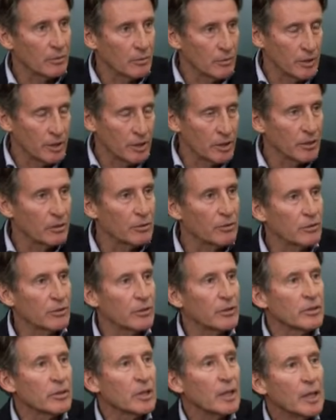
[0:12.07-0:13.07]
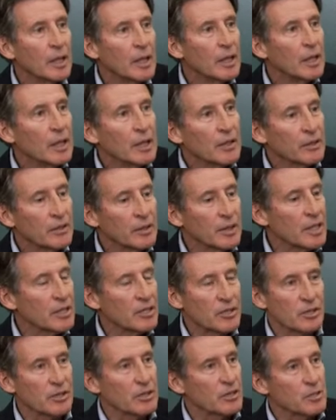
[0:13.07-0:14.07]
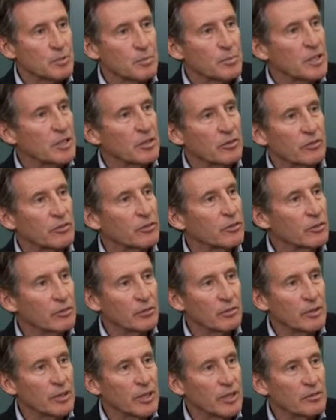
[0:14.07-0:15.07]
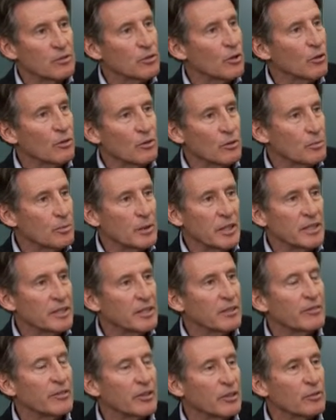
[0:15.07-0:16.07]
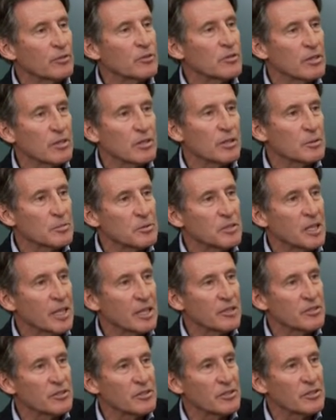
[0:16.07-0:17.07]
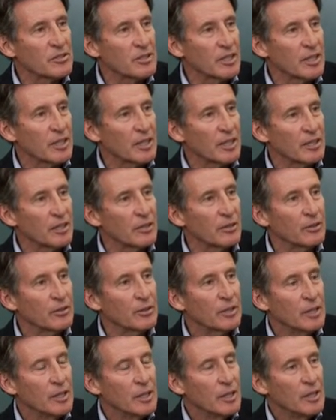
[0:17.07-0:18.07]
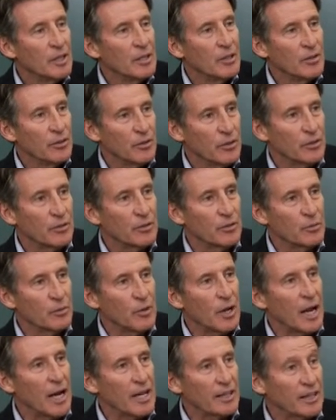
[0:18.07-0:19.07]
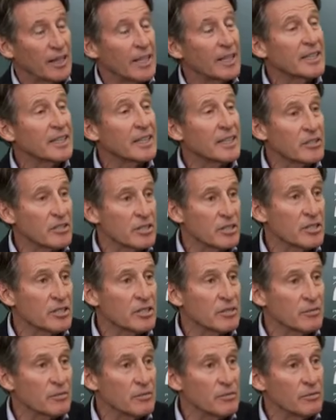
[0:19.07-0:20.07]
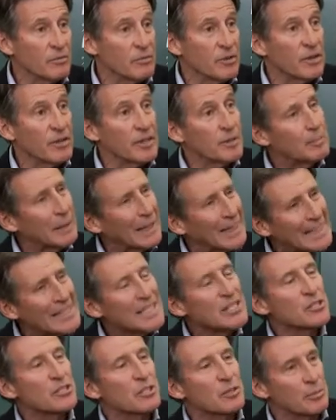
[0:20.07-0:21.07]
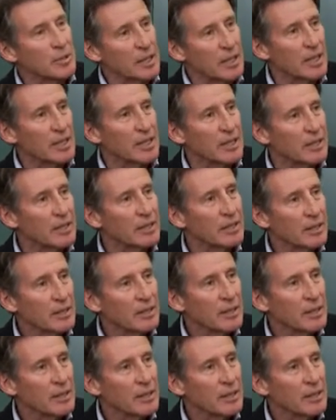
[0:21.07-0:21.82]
We know that the nation has been through intolerably difficult circumstances, and I know that athletics is very pleased to be here